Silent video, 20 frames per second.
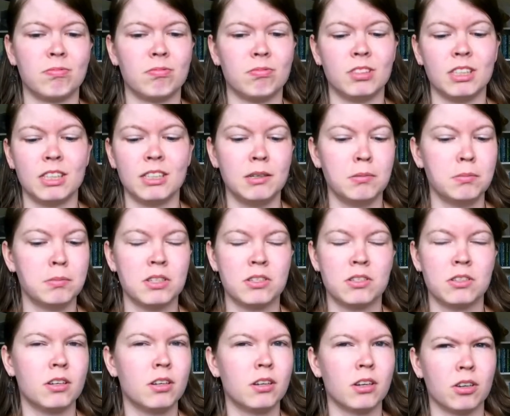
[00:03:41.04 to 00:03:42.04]
really miss
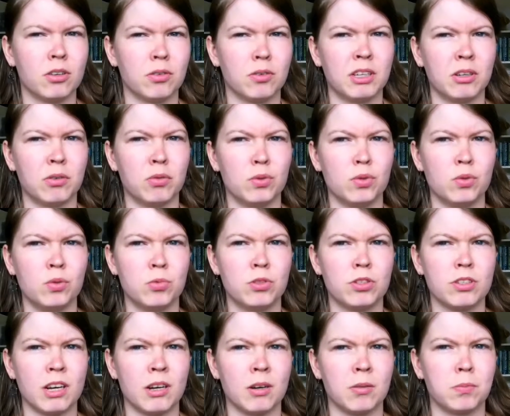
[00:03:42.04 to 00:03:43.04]
decluttering the
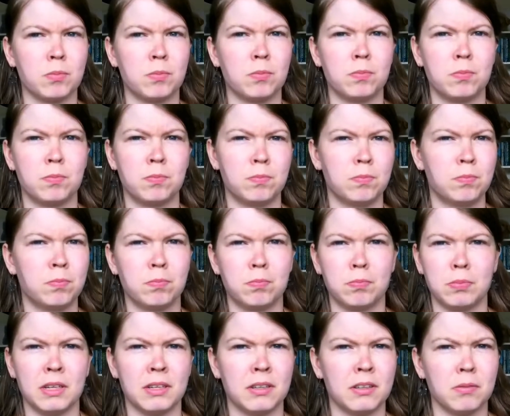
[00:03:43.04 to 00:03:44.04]
rooms and
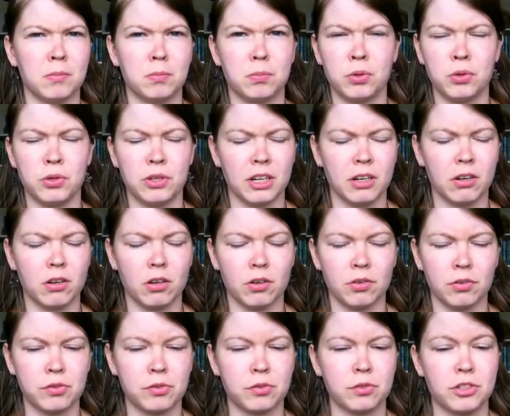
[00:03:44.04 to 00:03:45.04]
been putting
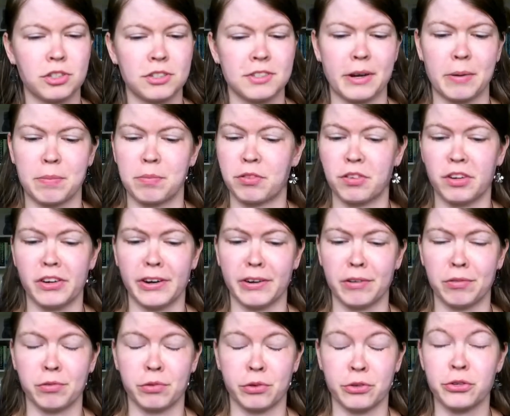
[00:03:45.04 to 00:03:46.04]
off step 5
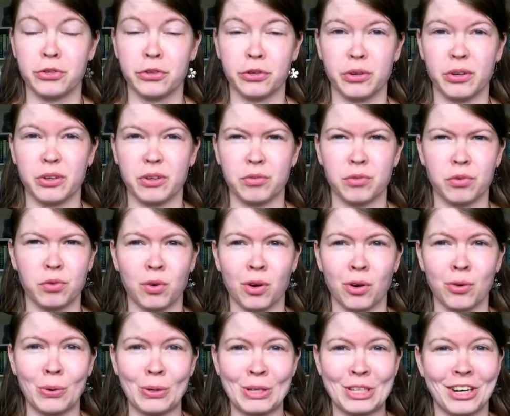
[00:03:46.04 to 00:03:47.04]
for sure for a
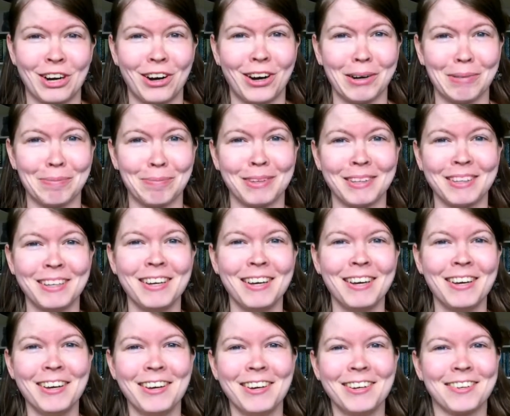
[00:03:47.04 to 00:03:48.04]
long time,
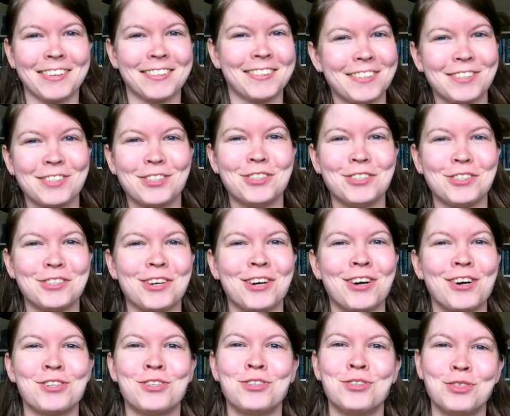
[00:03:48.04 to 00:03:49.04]
because it's just
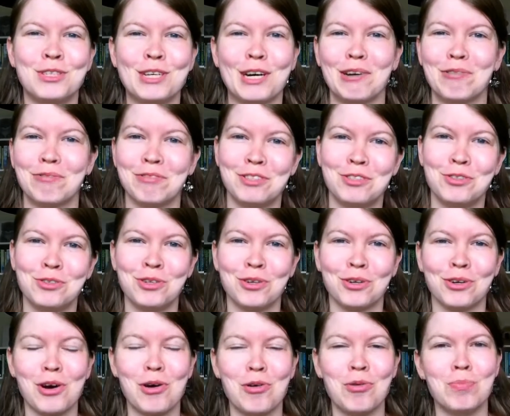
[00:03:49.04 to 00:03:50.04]
hard to dive into
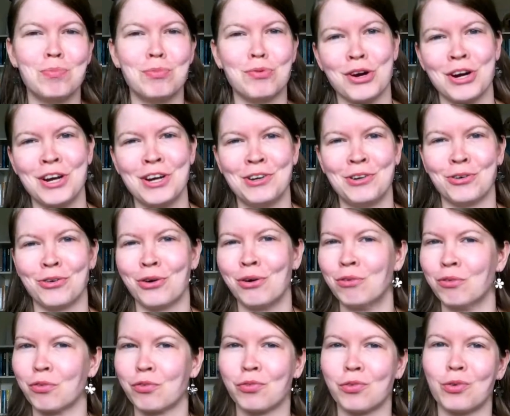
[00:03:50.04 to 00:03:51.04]
your own brain, your
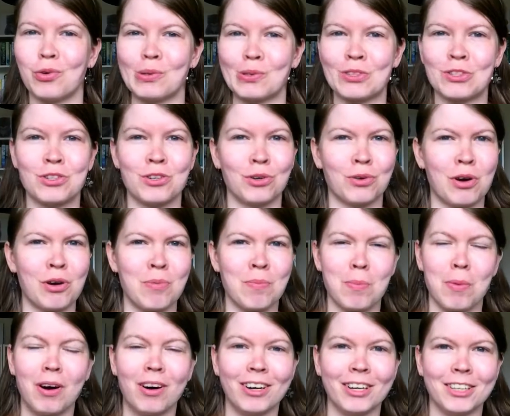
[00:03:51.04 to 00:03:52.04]
own thoughts, your own
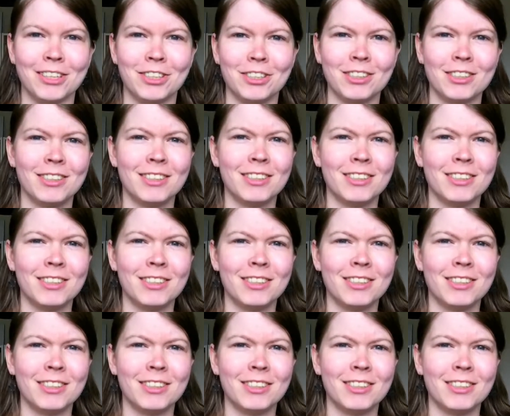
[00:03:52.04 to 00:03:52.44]
mind